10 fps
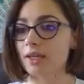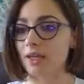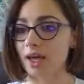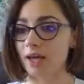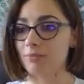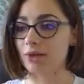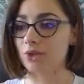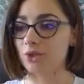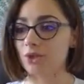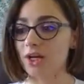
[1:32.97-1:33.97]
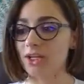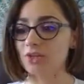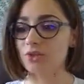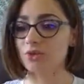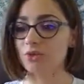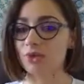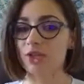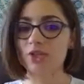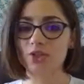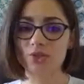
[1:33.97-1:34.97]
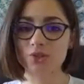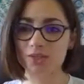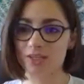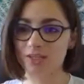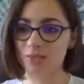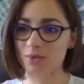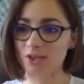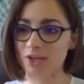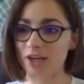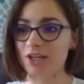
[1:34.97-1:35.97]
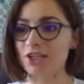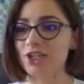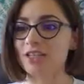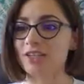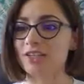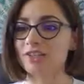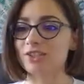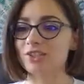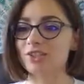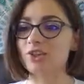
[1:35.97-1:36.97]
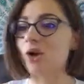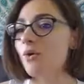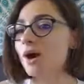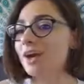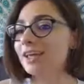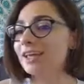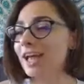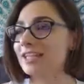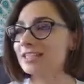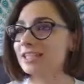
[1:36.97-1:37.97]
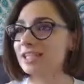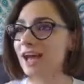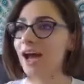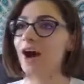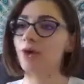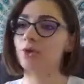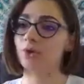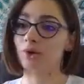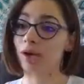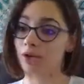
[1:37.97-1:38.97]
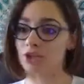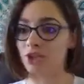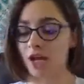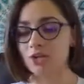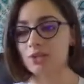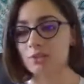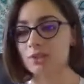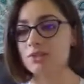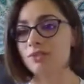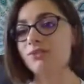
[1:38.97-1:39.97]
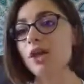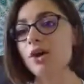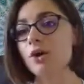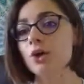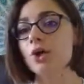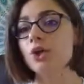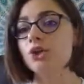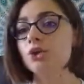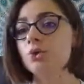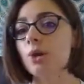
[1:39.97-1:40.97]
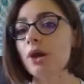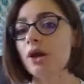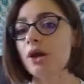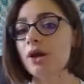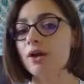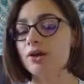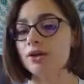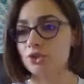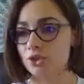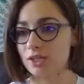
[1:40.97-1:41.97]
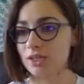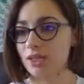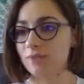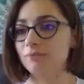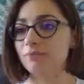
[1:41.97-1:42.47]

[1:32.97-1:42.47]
and you are trying to do certain things with their energy that go against how your energy naturally wants to flow, you are constricting it.